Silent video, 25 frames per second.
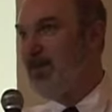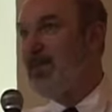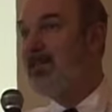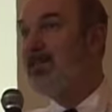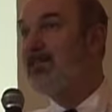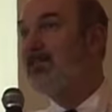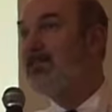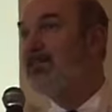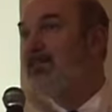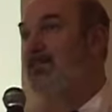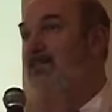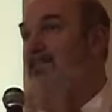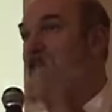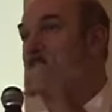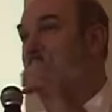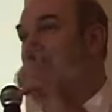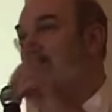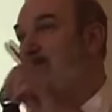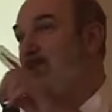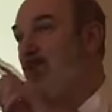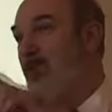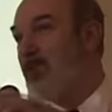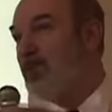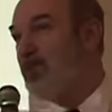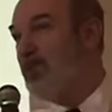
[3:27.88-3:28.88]
This
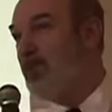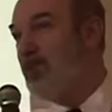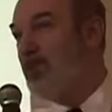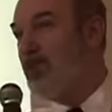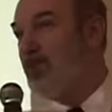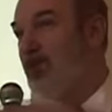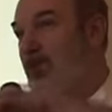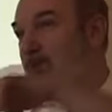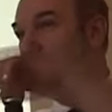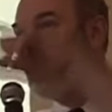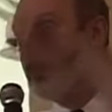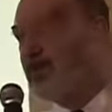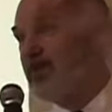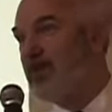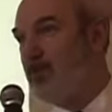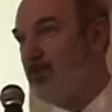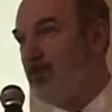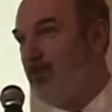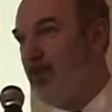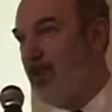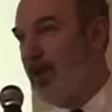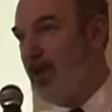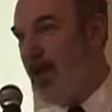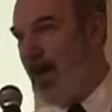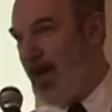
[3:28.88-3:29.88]
did not work
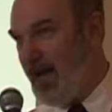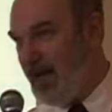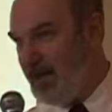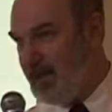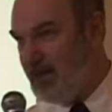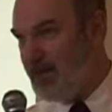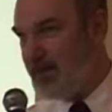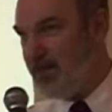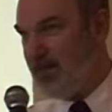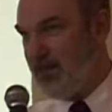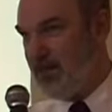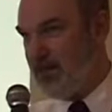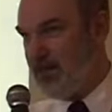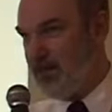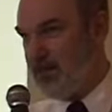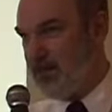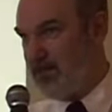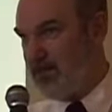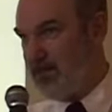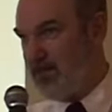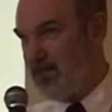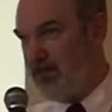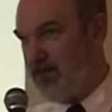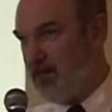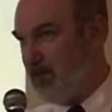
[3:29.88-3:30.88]
when I
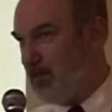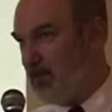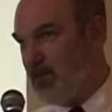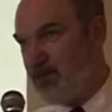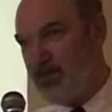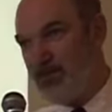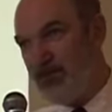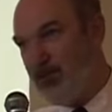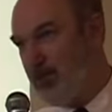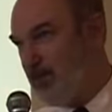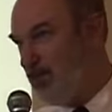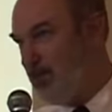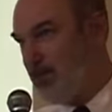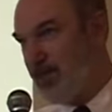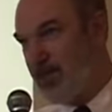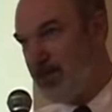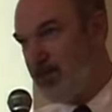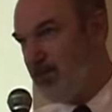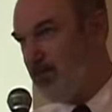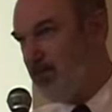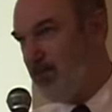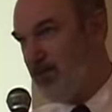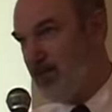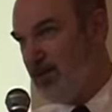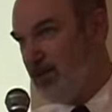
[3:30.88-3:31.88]
studied, but it surely
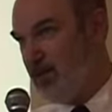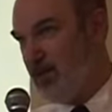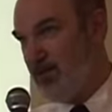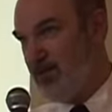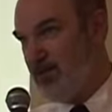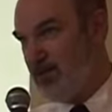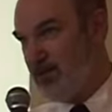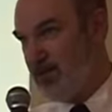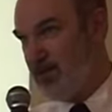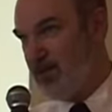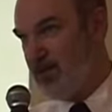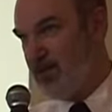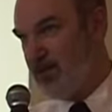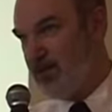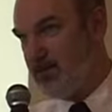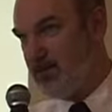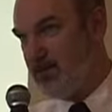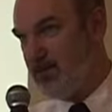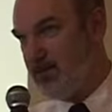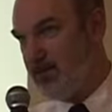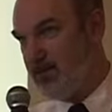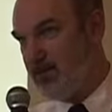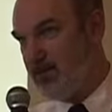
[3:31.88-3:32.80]
doesn't work nowadays.